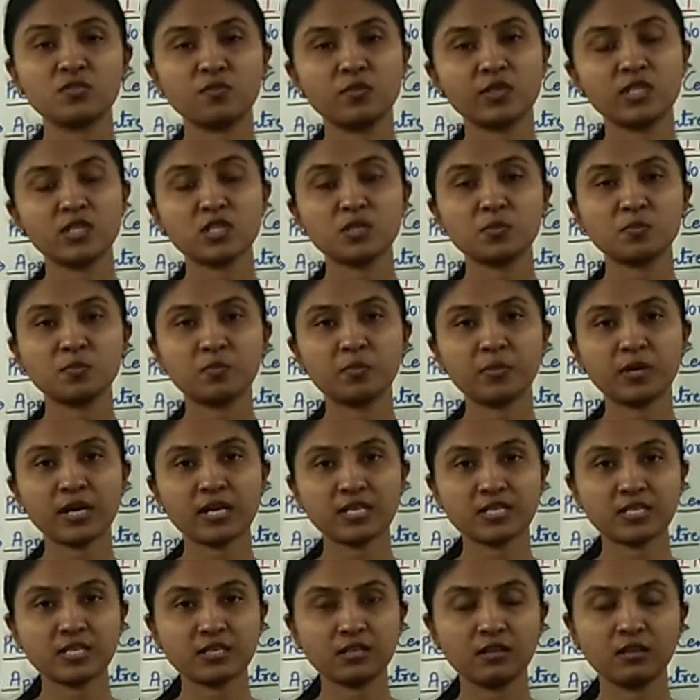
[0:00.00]

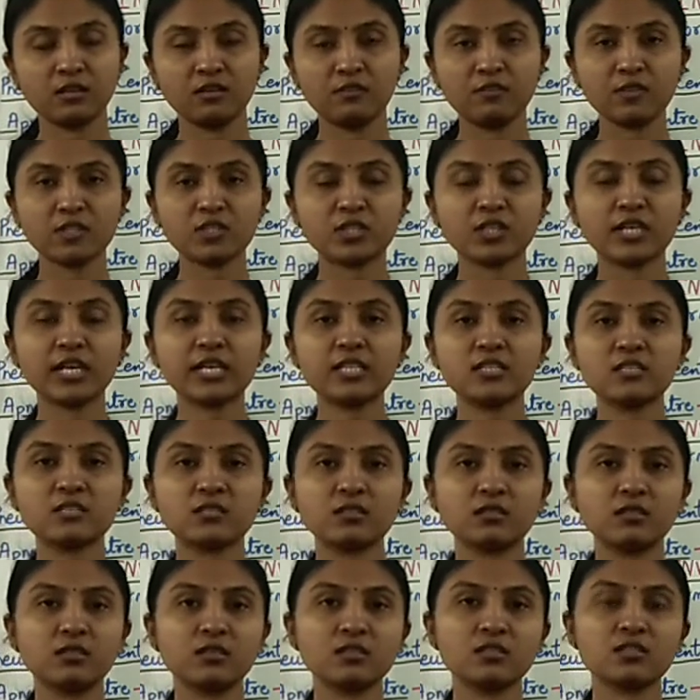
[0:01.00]
which gets
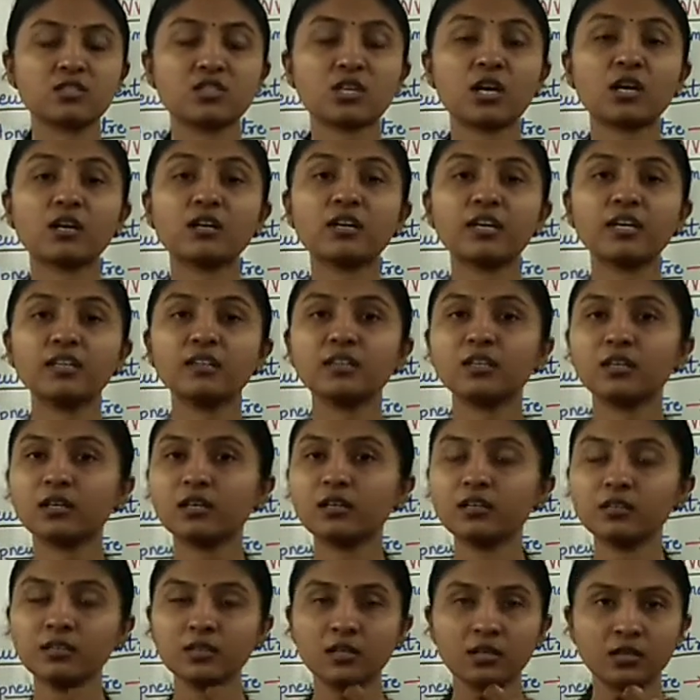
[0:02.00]
stuck in the